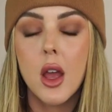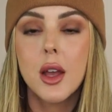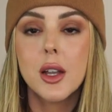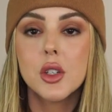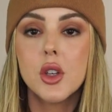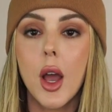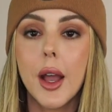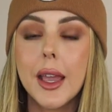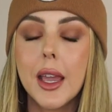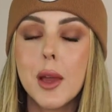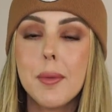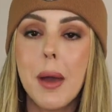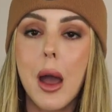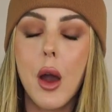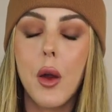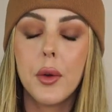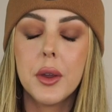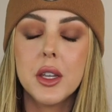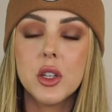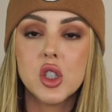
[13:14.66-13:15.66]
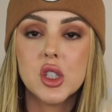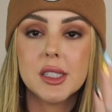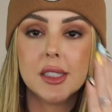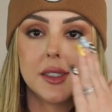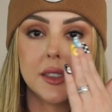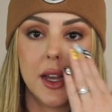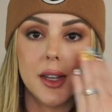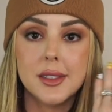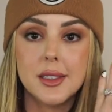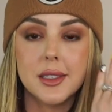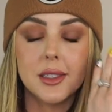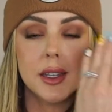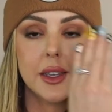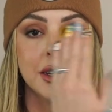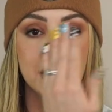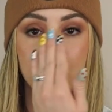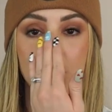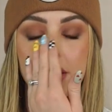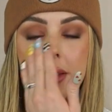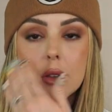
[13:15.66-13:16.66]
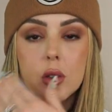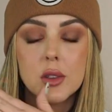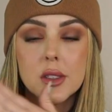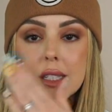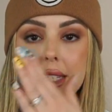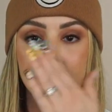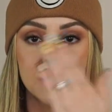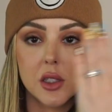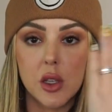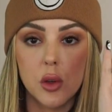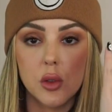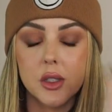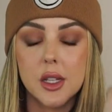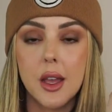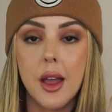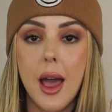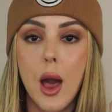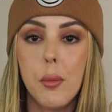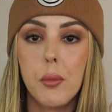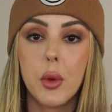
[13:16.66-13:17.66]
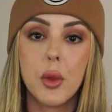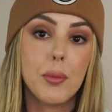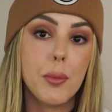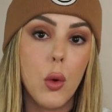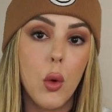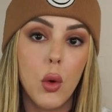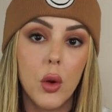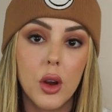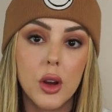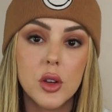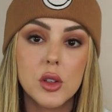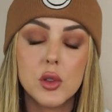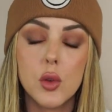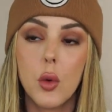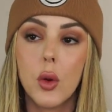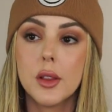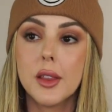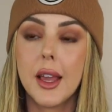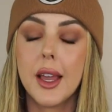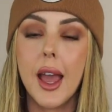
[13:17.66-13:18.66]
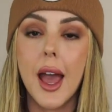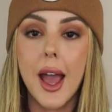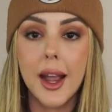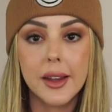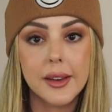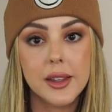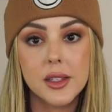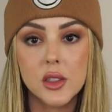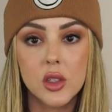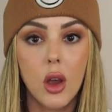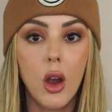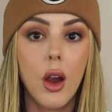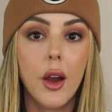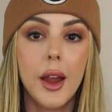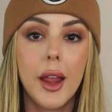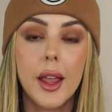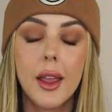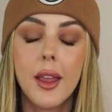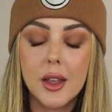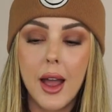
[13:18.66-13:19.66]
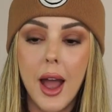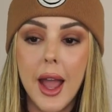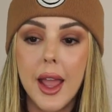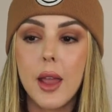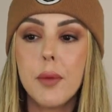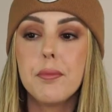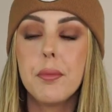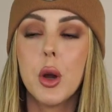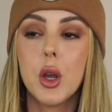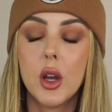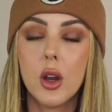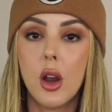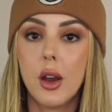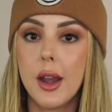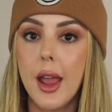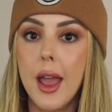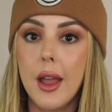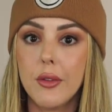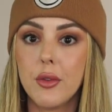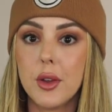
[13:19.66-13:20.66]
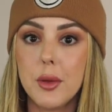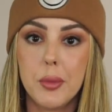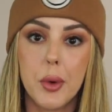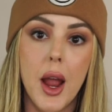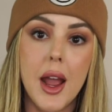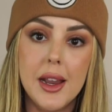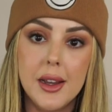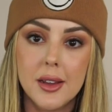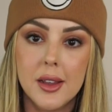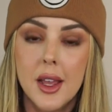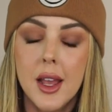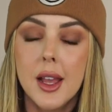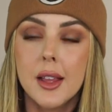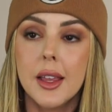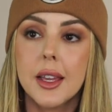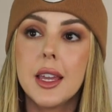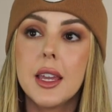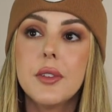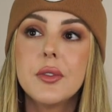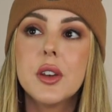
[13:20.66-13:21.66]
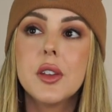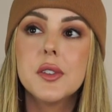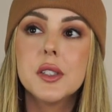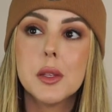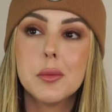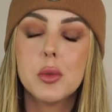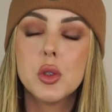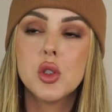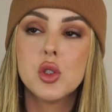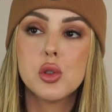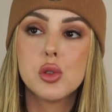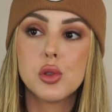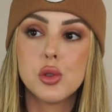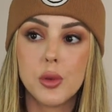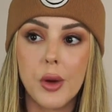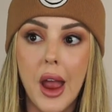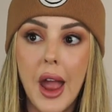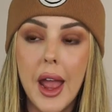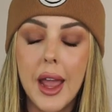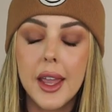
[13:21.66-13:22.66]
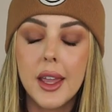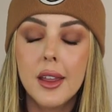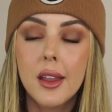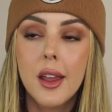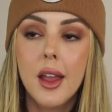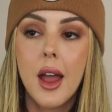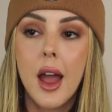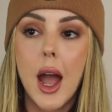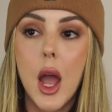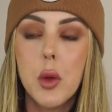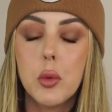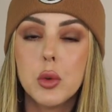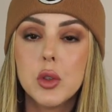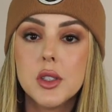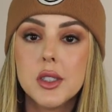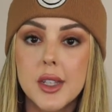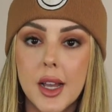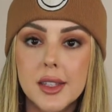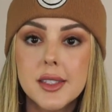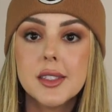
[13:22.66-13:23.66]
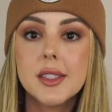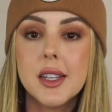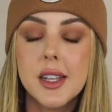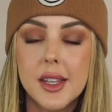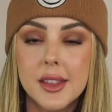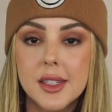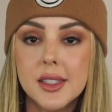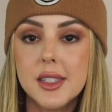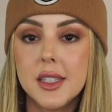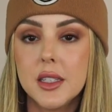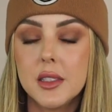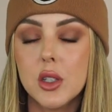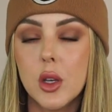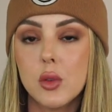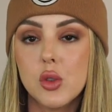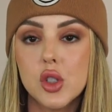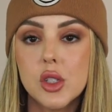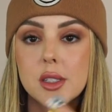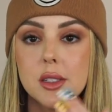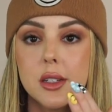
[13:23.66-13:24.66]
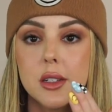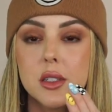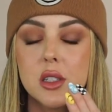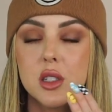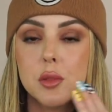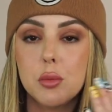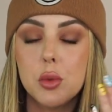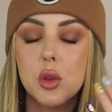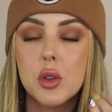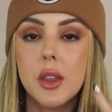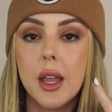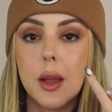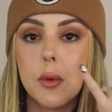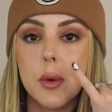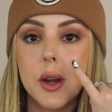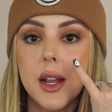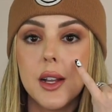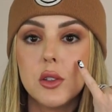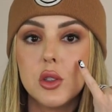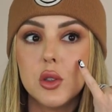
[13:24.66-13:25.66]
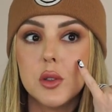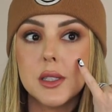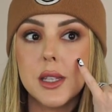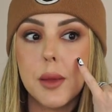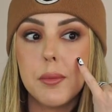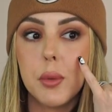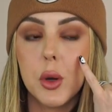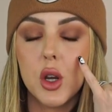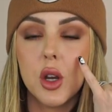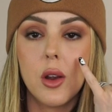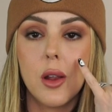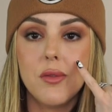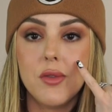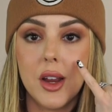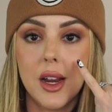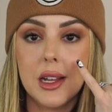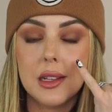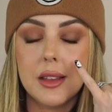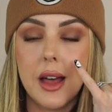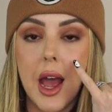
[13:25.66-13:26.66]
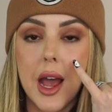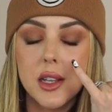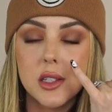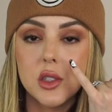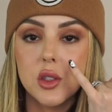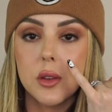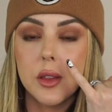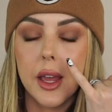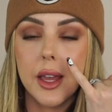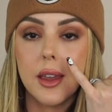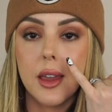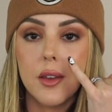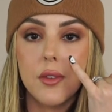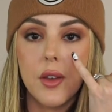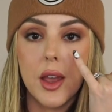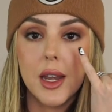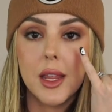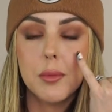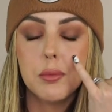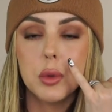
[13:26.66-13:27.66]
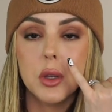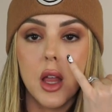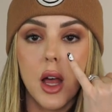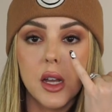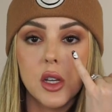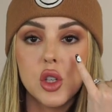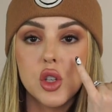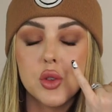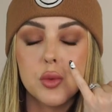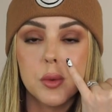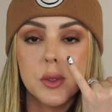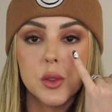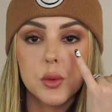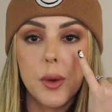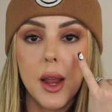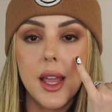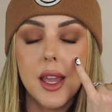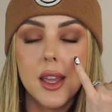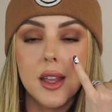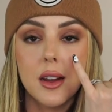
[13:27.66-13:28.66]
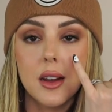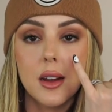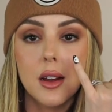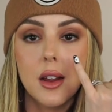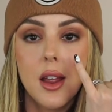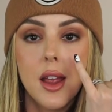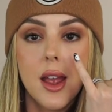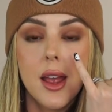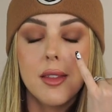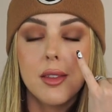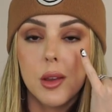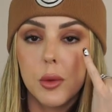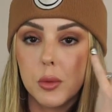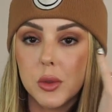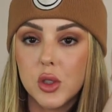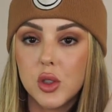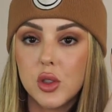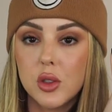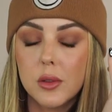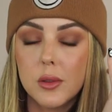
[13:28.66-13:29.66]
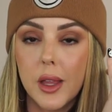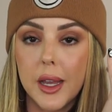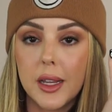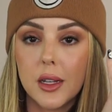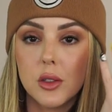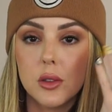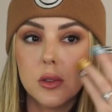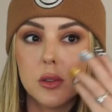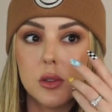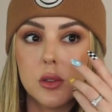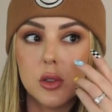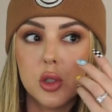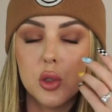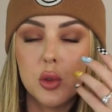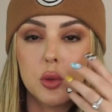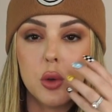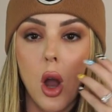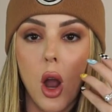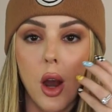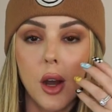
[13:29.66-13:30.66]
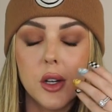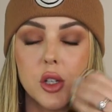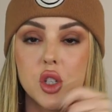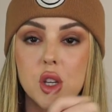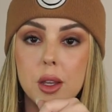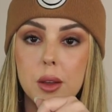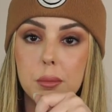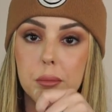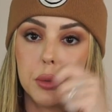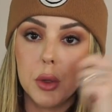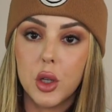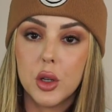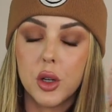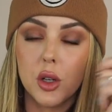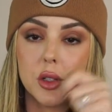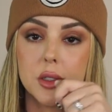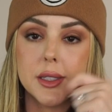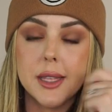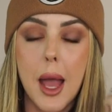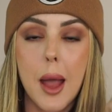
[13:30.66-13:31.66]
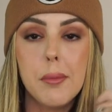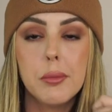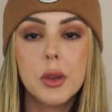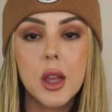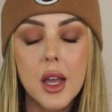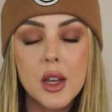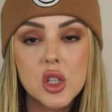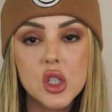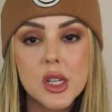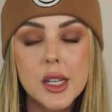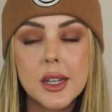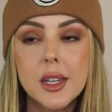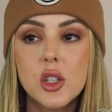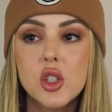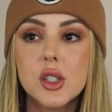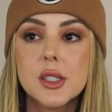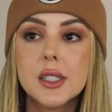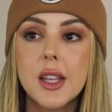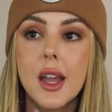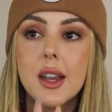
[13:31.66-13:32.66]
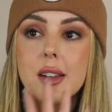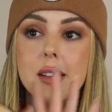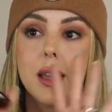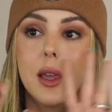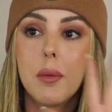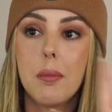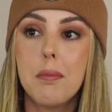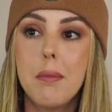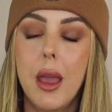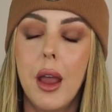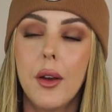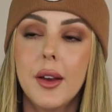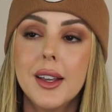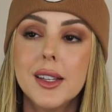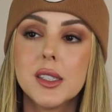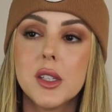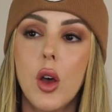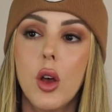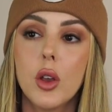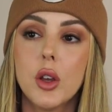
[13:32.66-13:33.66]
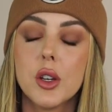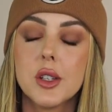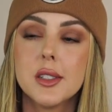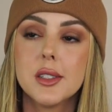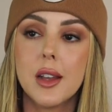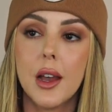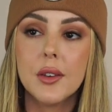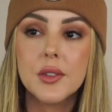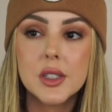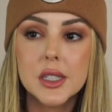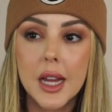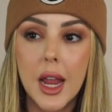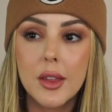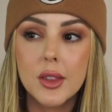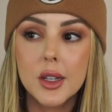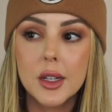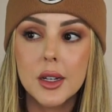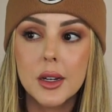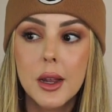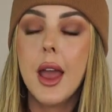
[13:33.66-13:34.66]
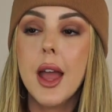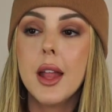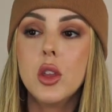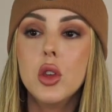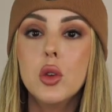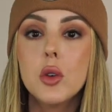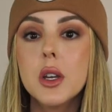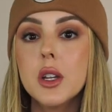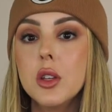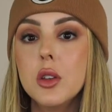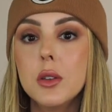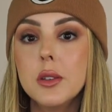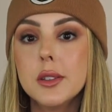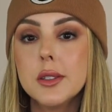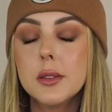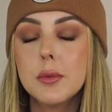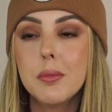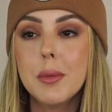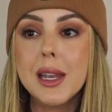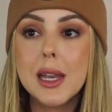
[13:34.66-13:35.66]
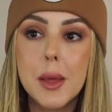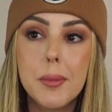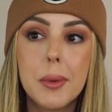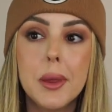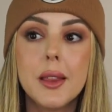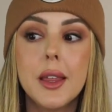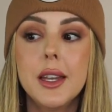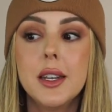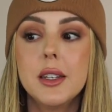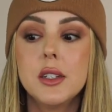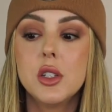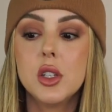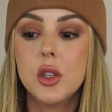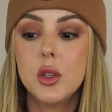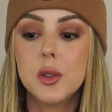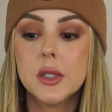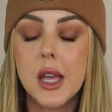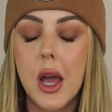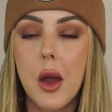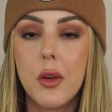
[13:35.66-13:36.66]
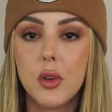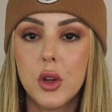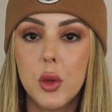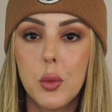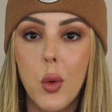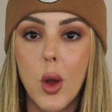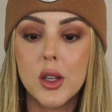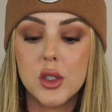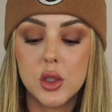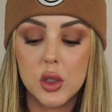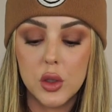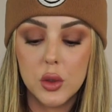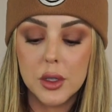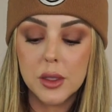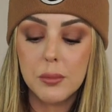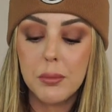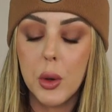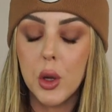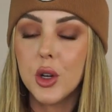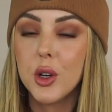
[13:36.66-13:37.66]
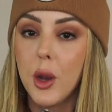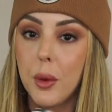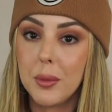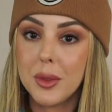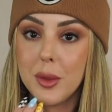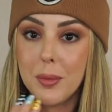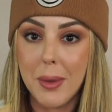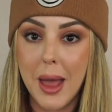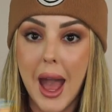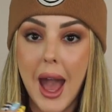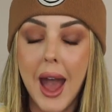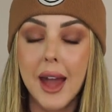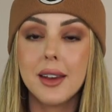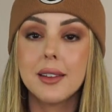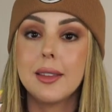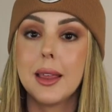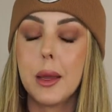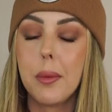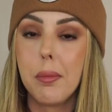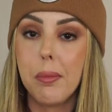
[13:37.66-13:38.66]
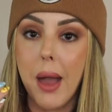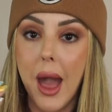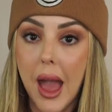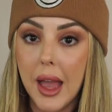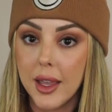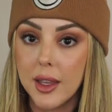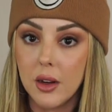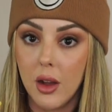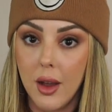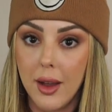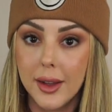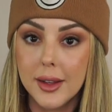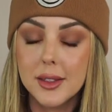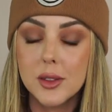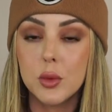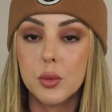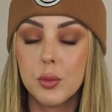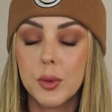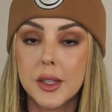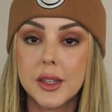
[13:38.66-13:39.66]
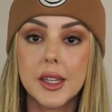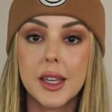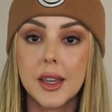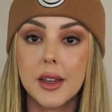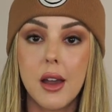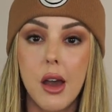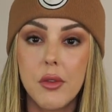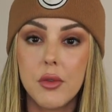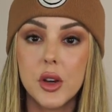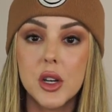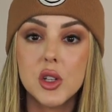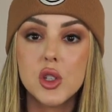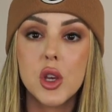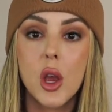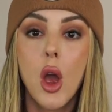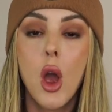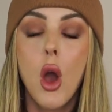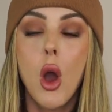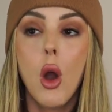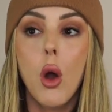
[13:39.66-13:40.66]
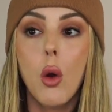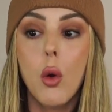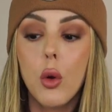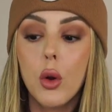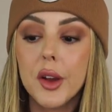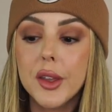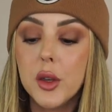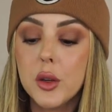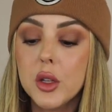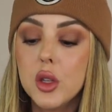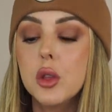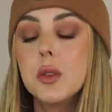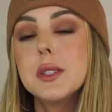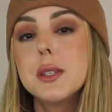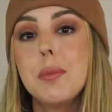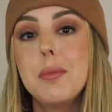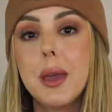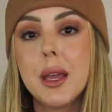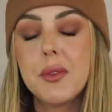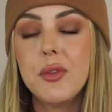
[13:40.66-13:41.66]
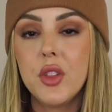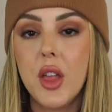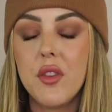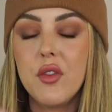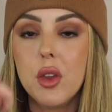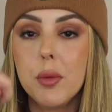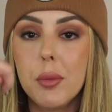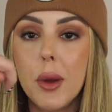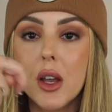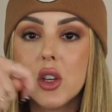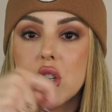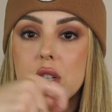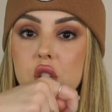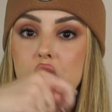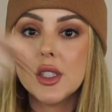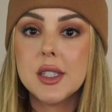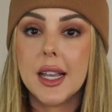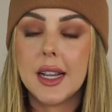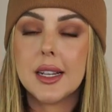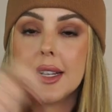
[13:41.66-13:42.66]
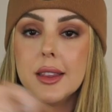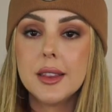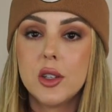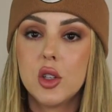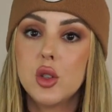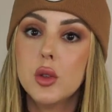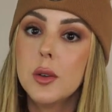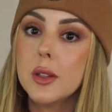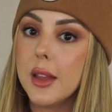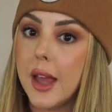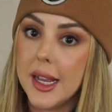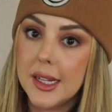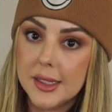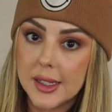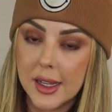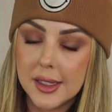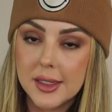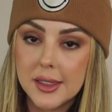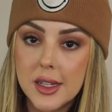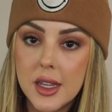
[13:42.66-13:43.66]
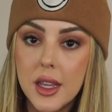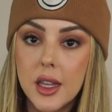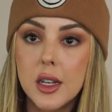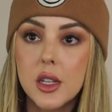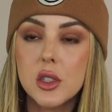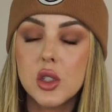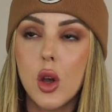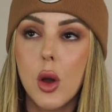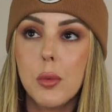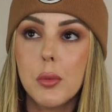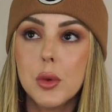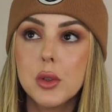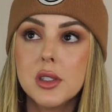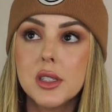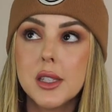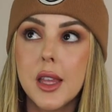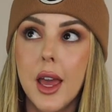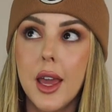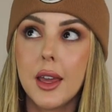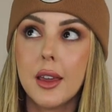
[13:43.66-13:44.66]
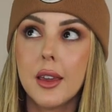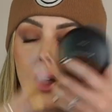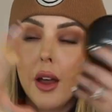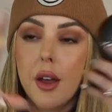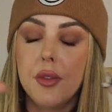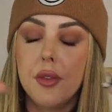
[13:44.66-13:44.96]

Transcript: talking about how he just dusts it in her little T-zone to help with pores or like acne scarring. I put it on every bride. Like, even if someone's dry, I will dust it in the T-zone just to smooth. Like, what I do is I put it on very last, so like if any blush was right here that was like too harsh, it blurs that blush in. It just kind of like marries all your stuff together, and you can manipulate it to use it however you want. So you can put it on with the pad and like pack it on to really get coverage, or you can use a big fluffy brush and just like do a light dusting, and it's almost like